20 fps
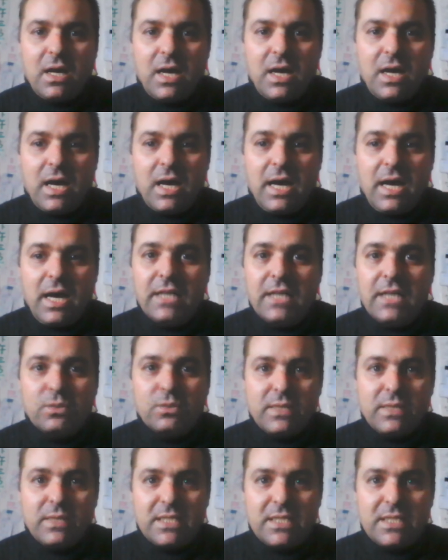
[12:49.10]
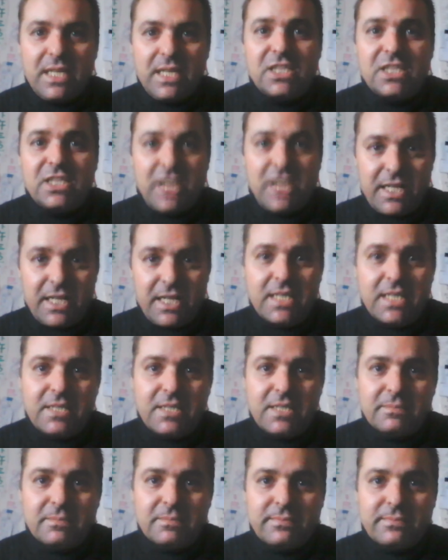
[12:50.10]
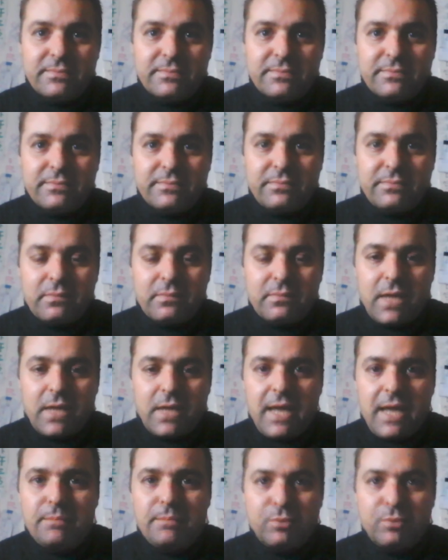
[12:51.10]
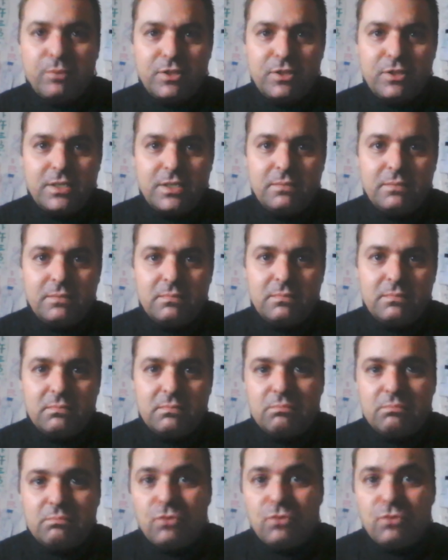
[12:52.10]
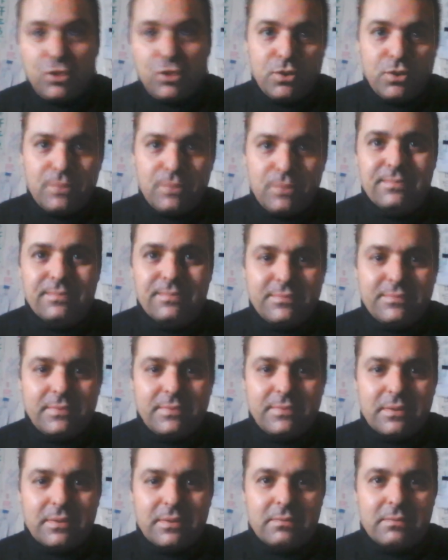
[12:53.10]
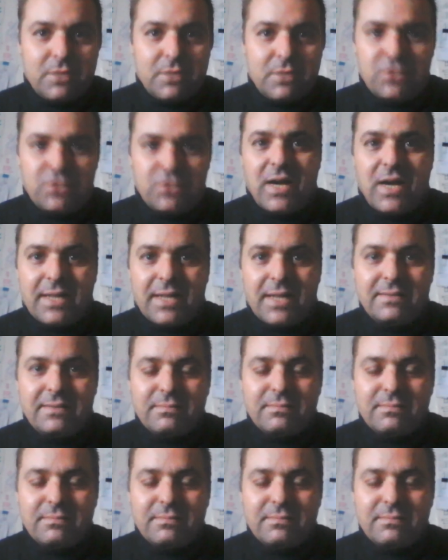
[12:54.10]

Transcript: I do it in Chinese and put Mushu, the dragon,